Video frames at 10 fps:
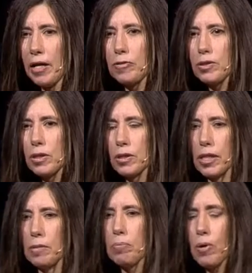to look
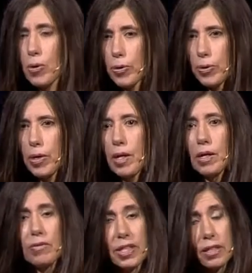at both
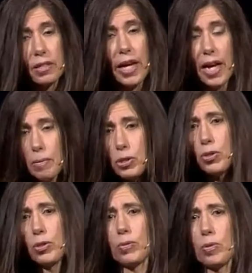the
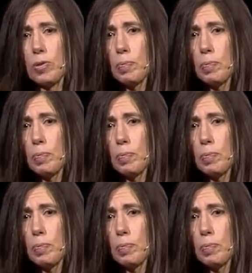amateur groups,